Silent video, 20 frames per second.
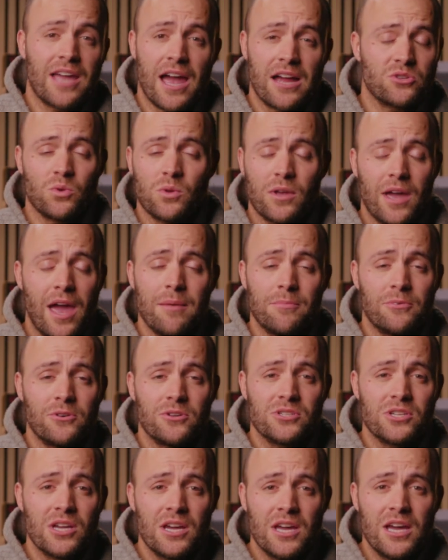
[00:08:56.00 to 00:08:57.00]
casual
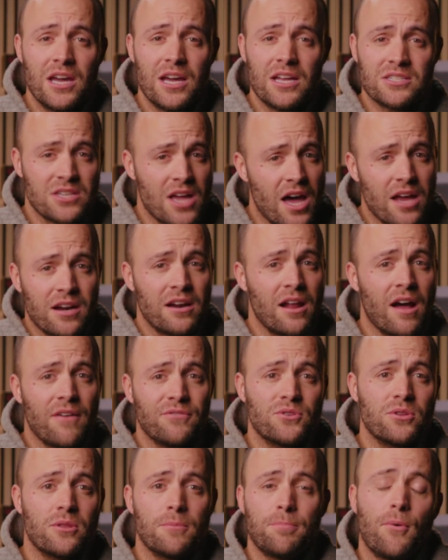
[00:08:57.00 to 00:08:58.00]
gamers, it's not
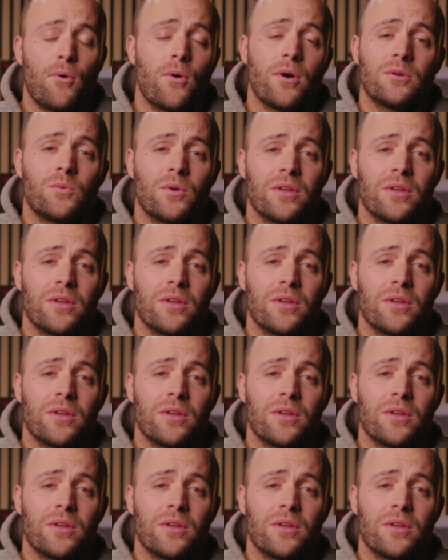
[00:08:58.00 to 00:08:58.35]
enough to the point